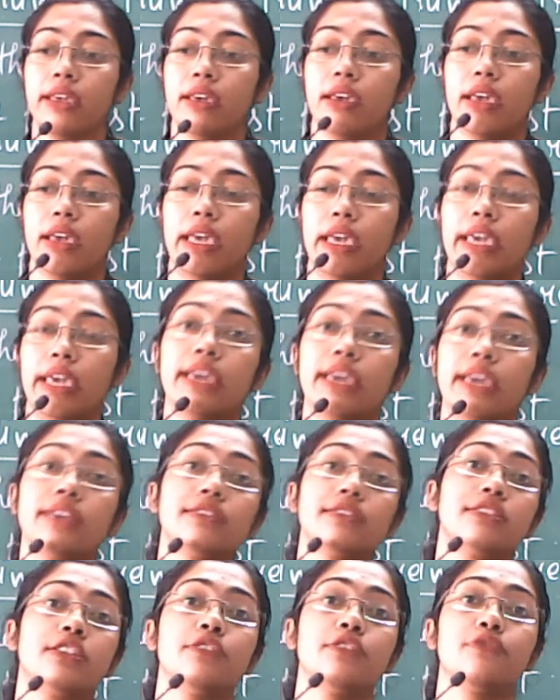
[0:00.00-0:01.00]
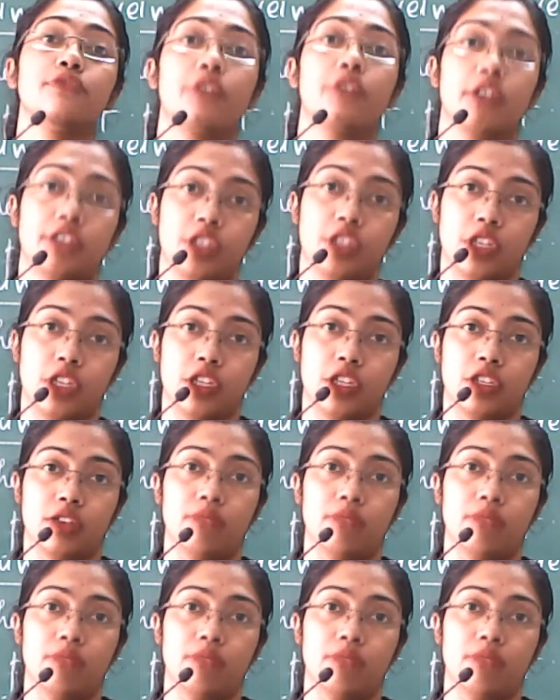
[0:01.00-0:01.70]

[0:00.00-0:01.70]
against deforestation.